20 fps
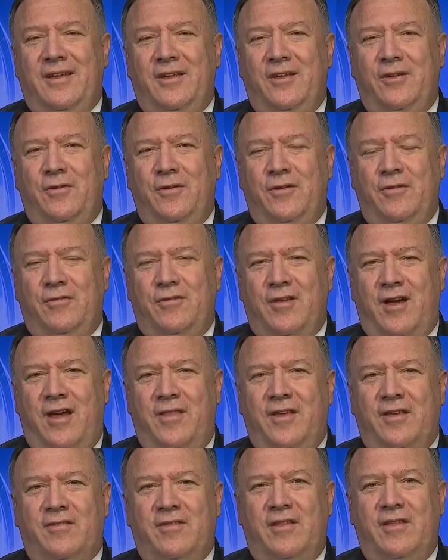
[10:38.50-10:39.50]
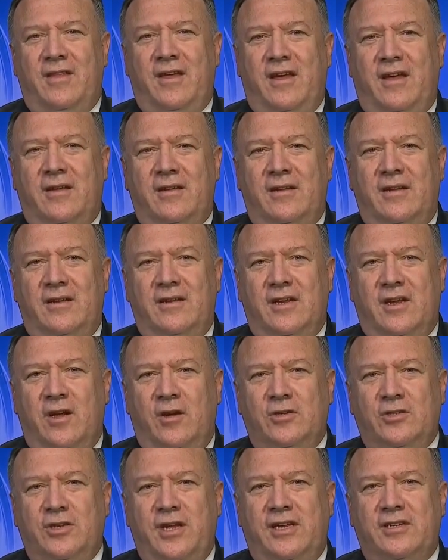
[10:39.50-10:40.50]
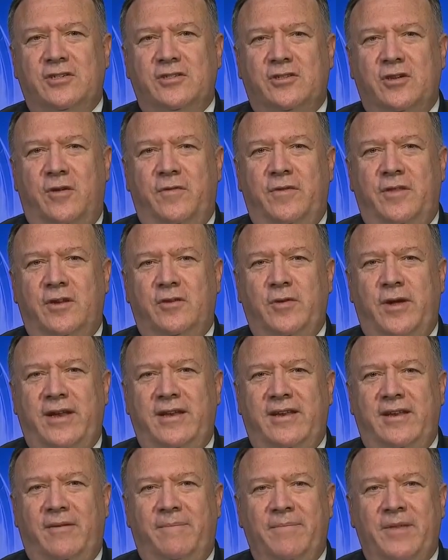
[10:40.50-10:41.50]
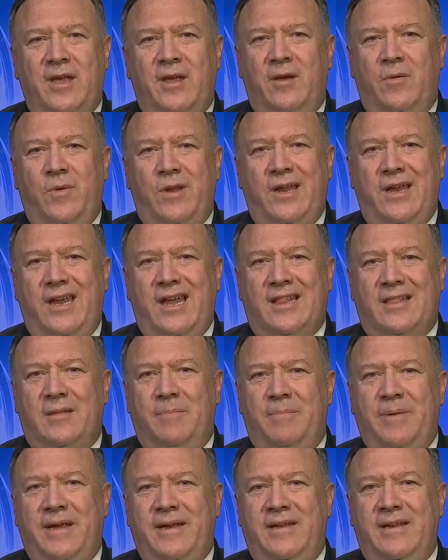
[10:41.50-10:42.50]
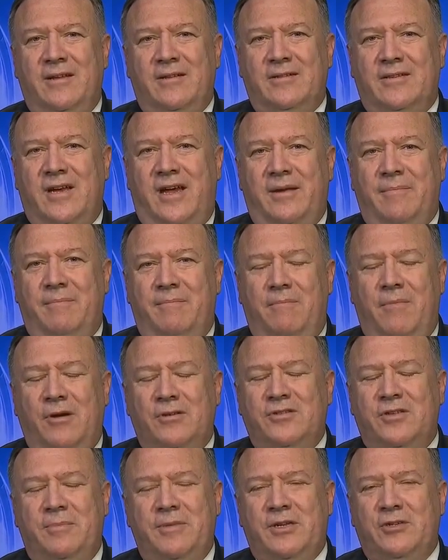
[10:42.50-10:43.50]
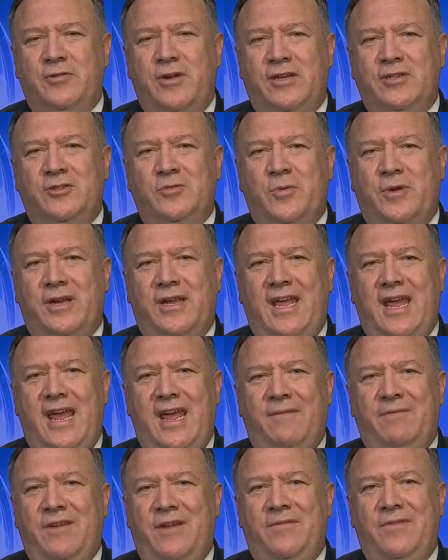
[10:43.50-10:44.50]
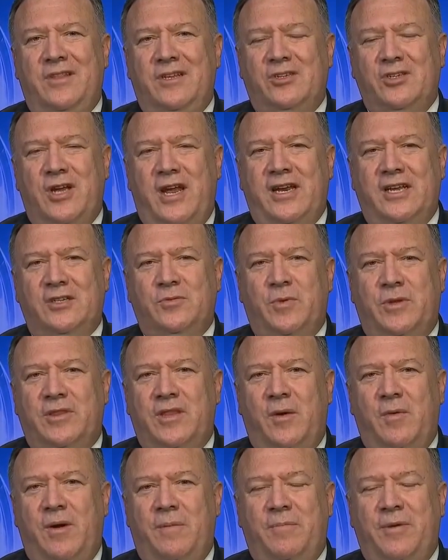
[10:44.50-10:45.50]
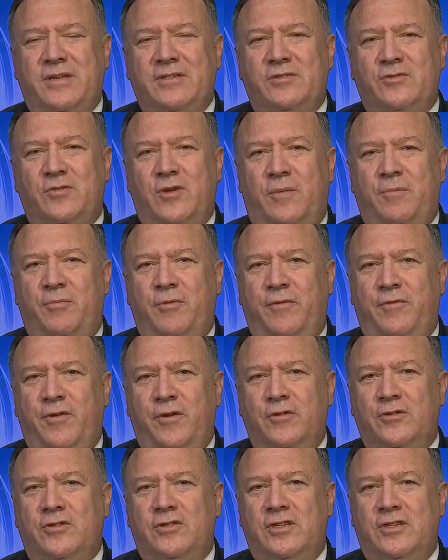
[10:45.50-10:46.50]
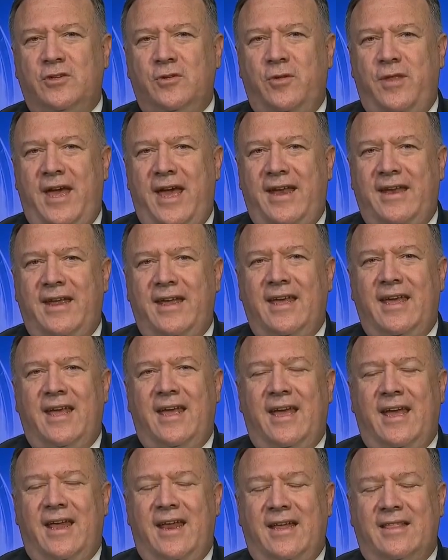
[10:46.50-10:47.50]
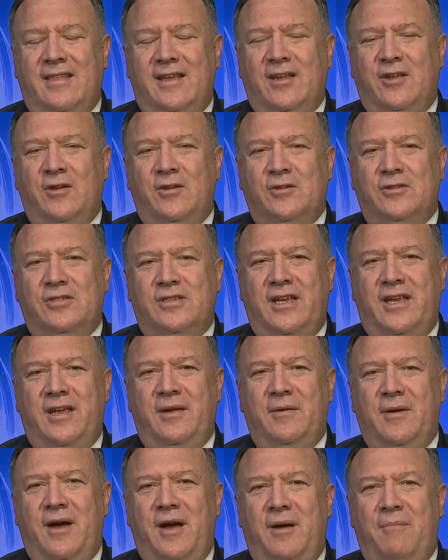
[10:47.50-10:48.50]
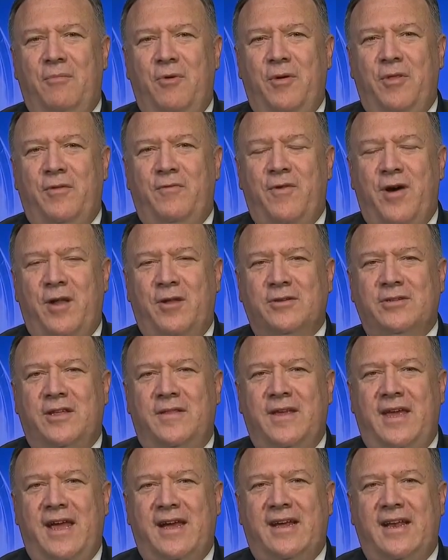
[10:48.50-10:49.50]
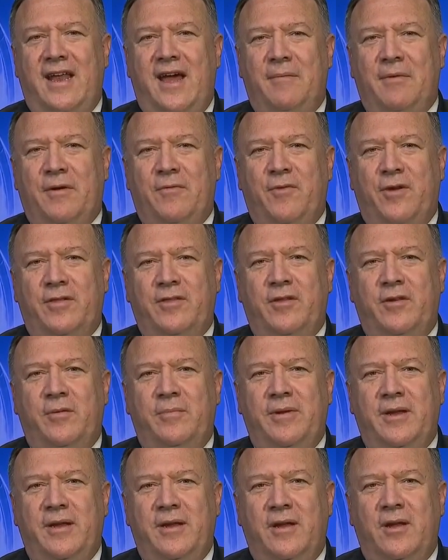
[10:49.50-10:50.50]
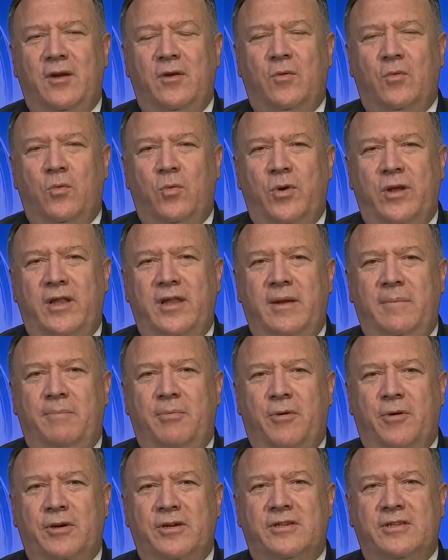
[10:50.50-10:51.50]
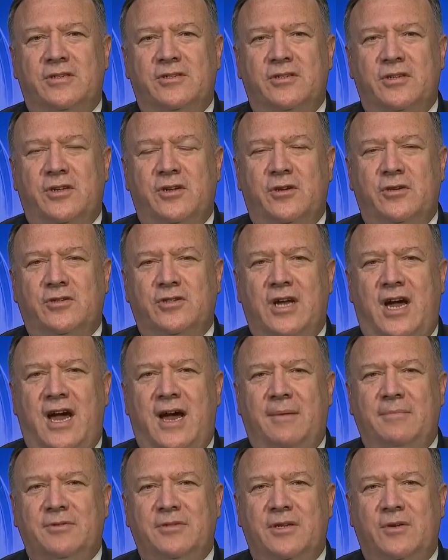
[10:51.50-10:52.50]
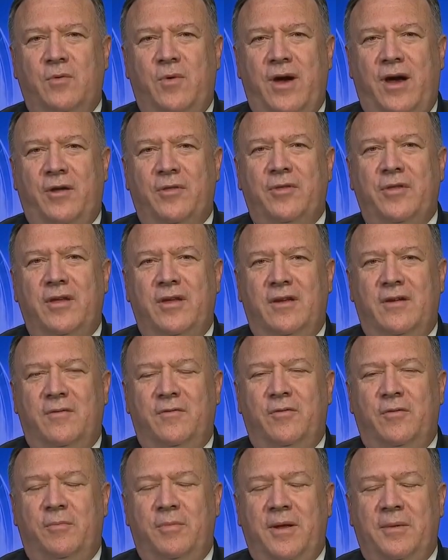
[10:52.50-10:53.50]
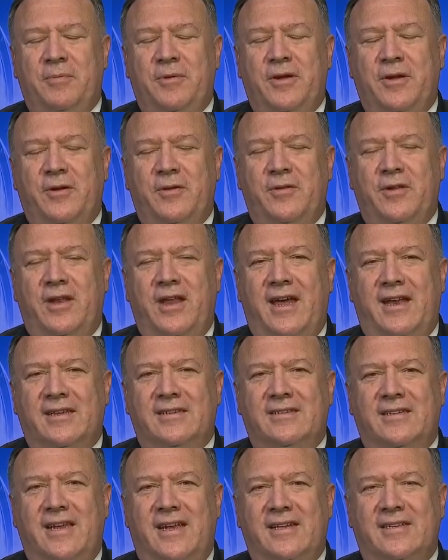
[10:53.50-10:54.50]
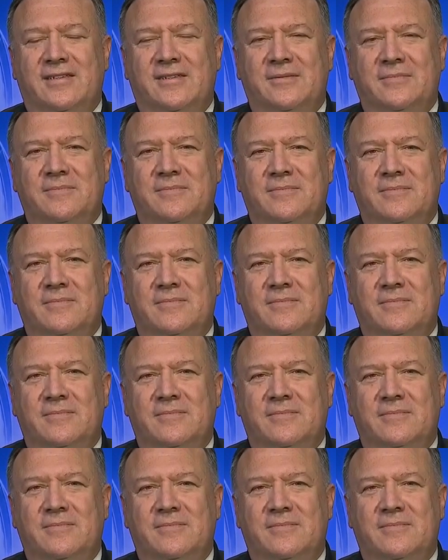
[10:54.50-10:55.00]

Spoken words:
You saw this in the negotiations over the trade deal. We didn't get the big deal done. Most administrations would have caved, given the Chinese what they want. President Trump refused to do that. And I think you'll see more that follows on the economic front that'll be really important to secure jobs and wealth for people here in the United States.